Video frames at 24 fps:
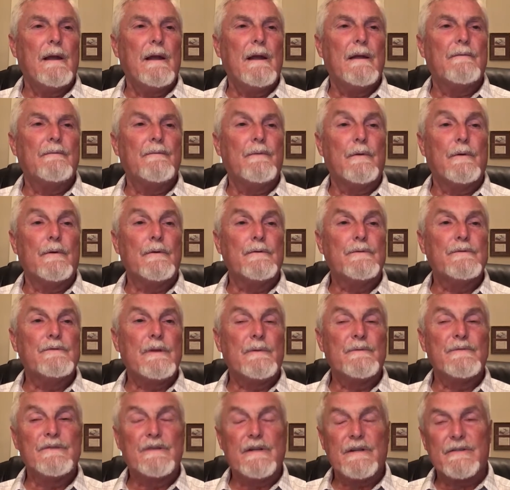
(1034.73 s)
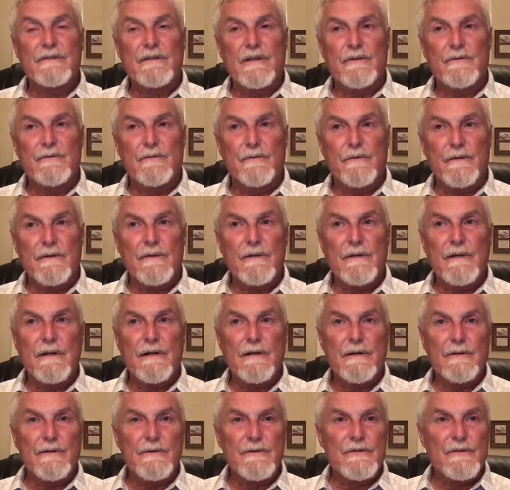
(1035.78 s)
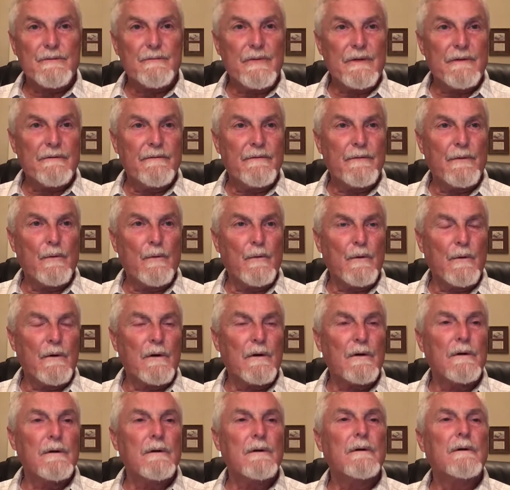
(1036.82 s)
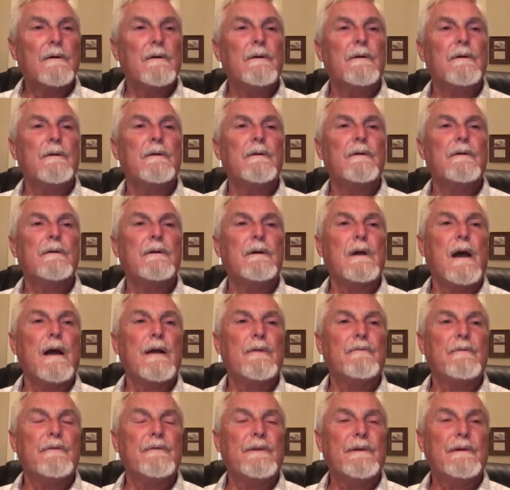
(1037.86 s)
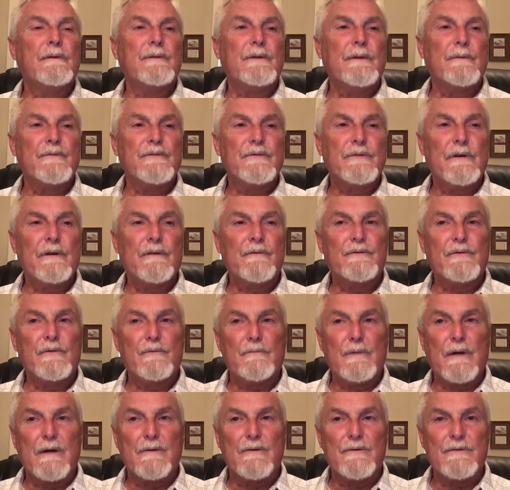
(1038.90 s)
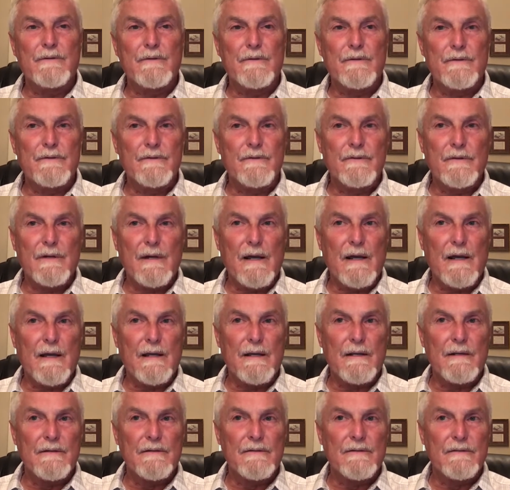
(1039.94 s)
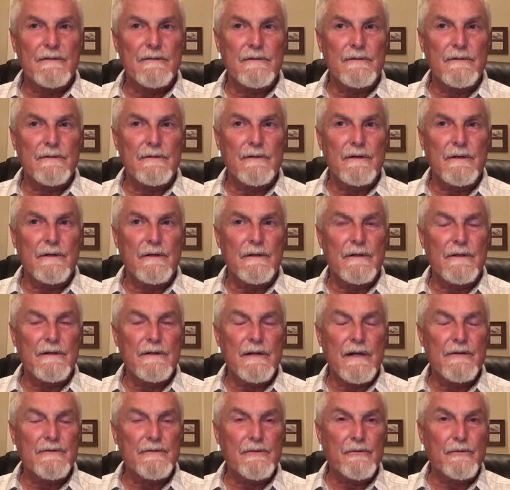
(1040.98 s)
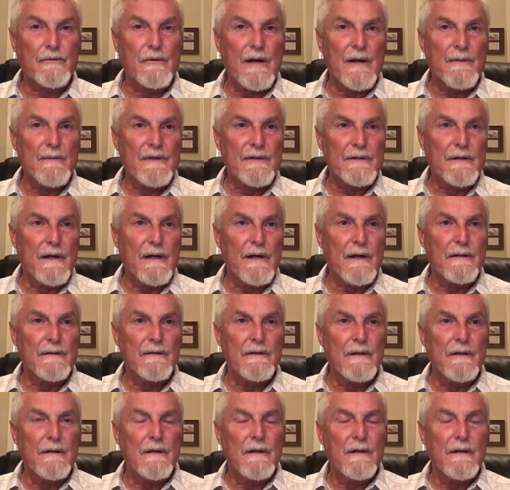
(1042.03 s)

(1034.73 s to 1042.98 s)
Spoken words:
And for some 600 years before God revealed himself to Moses as the Tetragrammaton,